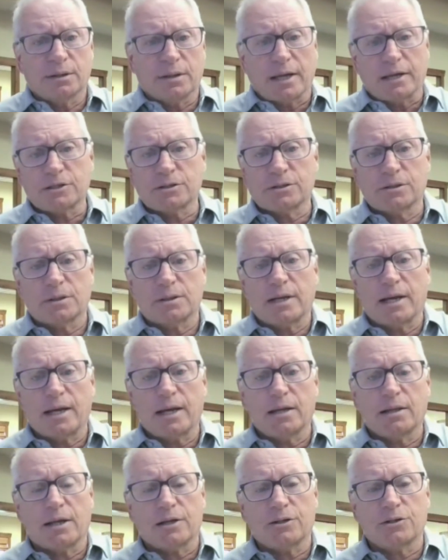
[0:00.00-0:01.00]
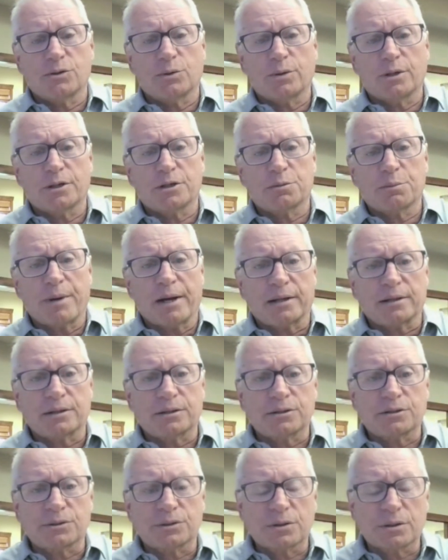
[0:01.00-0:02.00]
that's the day that you would expect
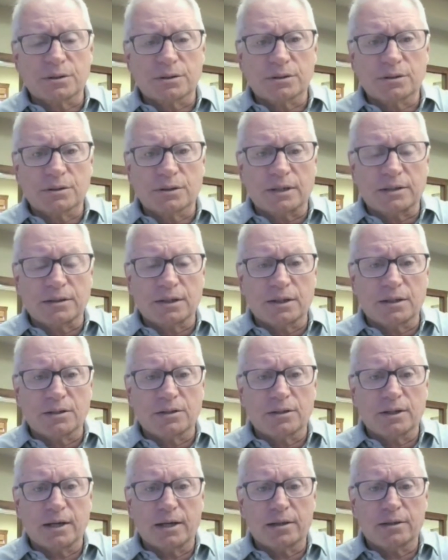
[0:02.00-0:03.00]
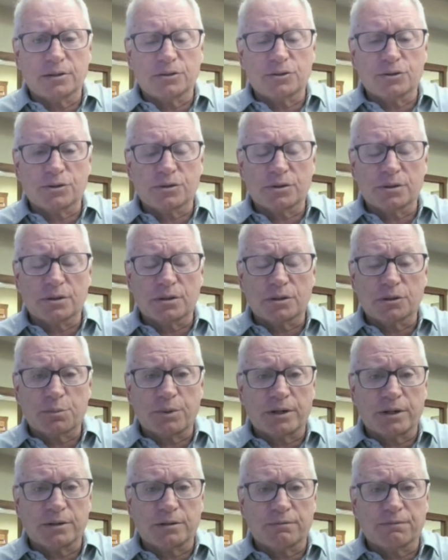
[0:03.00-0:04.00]
at the end of the day, the
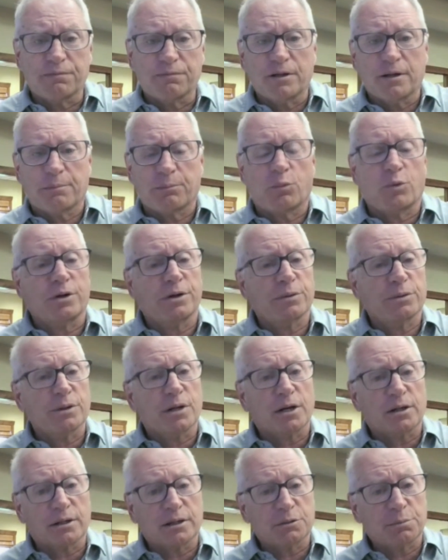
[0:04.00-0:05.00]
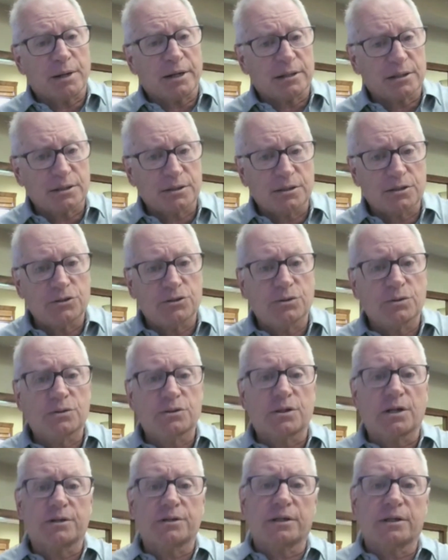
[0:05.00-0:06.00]
spread to flip, where you would expect to see June
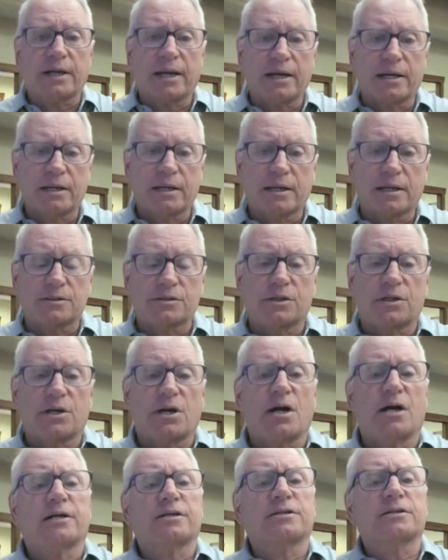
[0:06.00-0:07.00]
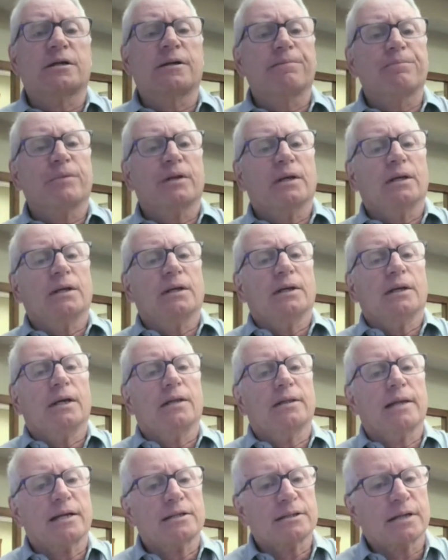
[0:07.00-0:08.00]
start to gain against the August.
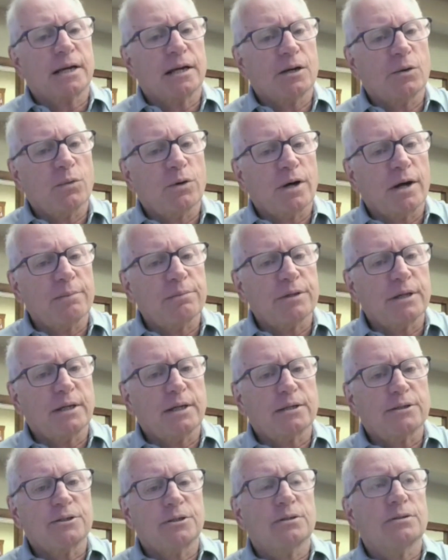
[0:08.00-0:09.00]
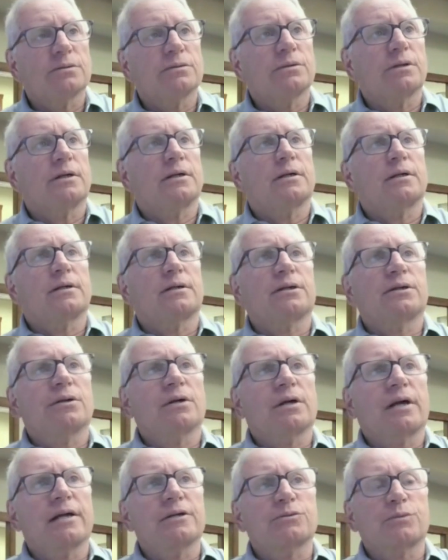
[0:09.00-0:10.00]
And that's kind of where I'm thinking too, you
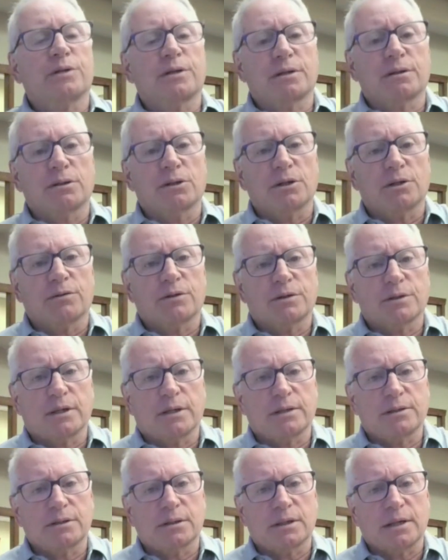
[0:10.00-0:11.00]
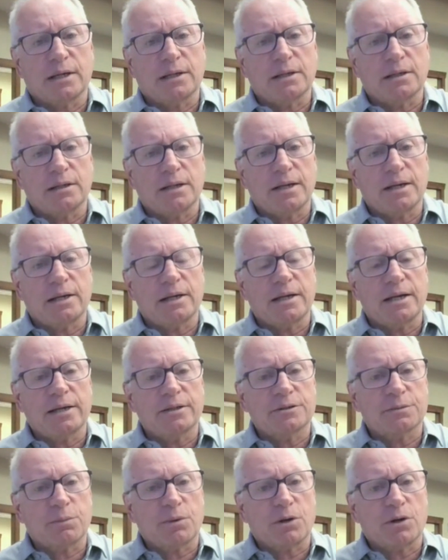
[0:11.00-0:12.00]
know, as we look into the end of the day today
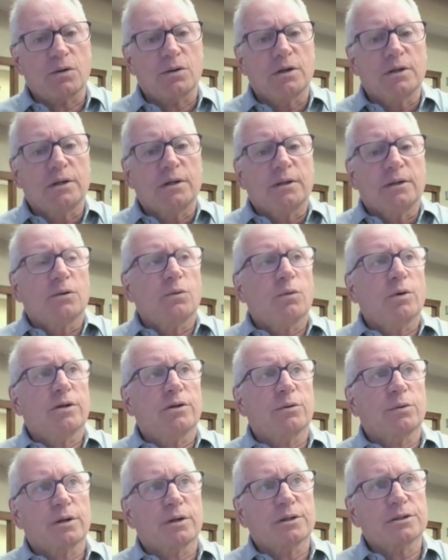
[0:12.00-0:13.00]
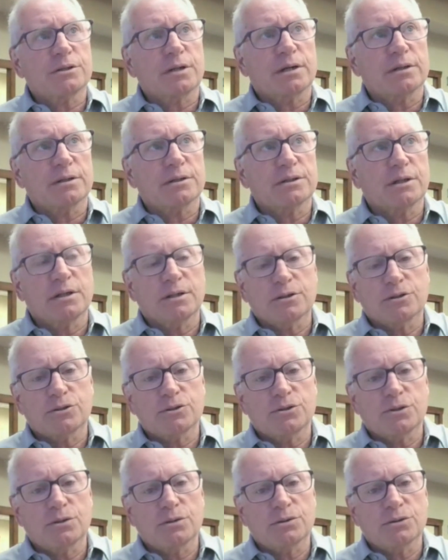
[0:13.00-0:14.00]
and tomorrow, whether we're going to start to see this
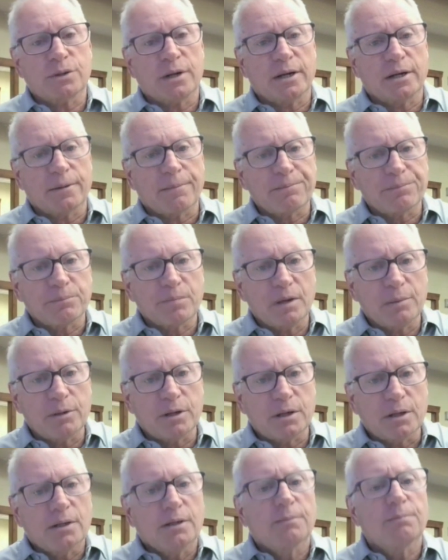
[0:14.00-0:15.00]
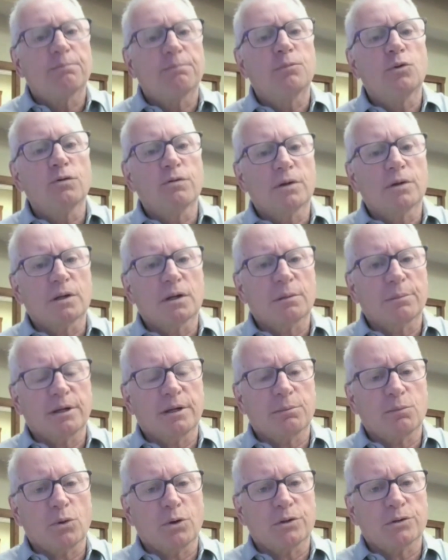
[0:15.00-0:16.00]
June try to maybe move a little
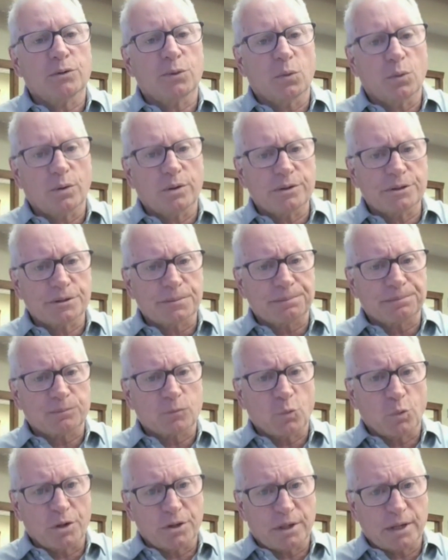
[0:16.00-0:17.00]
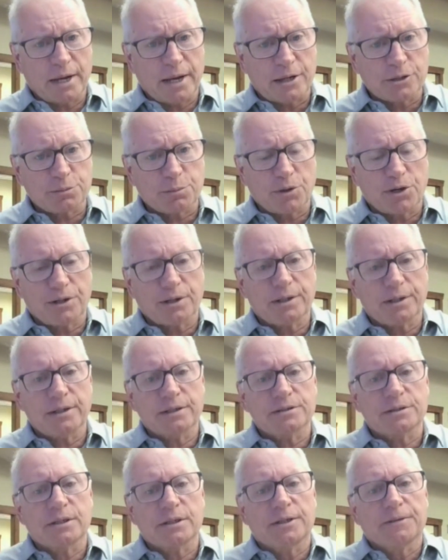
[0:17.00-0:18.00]
bit more towards where the cash market
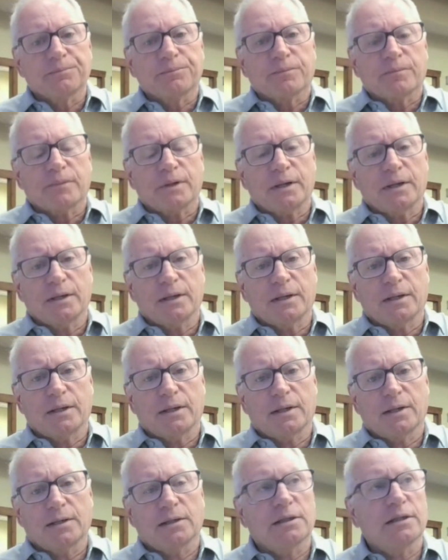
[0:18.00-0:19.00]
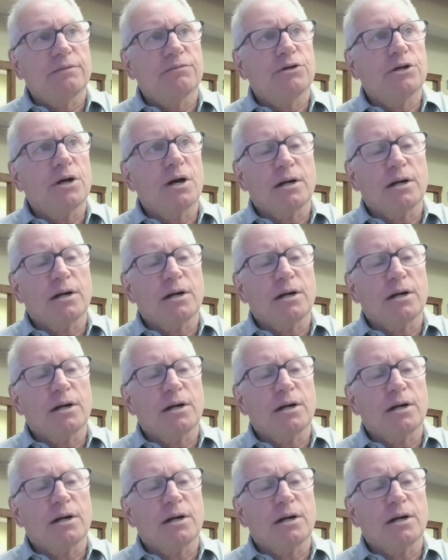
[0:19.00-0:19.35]
is and leave the